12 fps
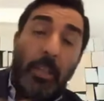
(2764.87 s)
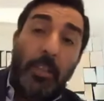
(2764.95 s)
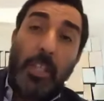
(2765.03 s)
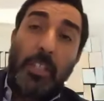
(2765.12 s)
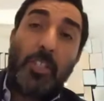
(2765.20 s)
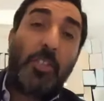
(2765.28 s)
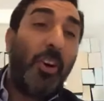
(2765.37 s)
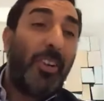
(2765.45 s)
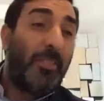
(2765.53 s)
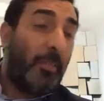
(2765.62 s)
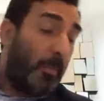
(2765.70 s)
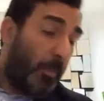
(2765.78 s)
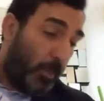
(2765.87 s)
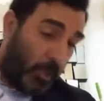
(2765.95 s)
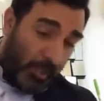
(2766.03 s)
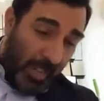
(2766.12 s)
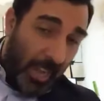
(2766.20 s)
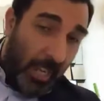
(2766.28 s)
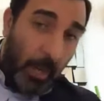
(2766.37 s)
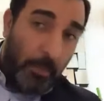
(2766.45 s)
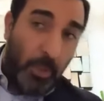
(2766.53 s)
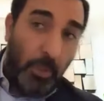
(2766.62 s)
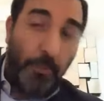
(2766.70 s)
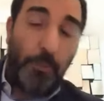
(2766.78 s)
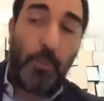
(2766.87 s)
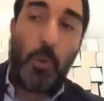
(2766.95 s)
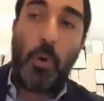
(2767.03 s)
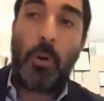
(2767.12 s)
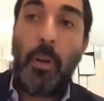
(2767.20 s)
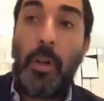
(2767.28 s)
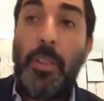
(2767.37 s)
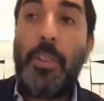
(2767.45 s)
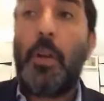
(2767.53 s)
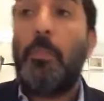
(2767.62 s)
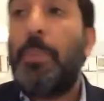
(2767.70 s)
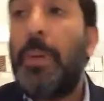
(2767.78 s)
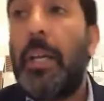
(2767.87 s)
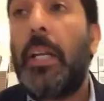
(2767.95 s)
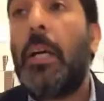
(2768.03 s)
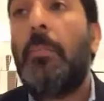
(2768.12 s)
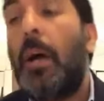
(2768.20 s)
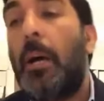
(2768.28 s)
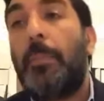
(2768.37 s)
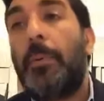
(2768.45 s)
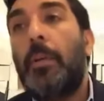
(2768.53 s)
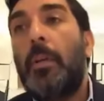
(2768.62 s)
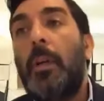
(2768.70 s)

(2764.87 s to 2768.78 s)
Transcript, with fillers: they start taking him to the floor, they're beating him up,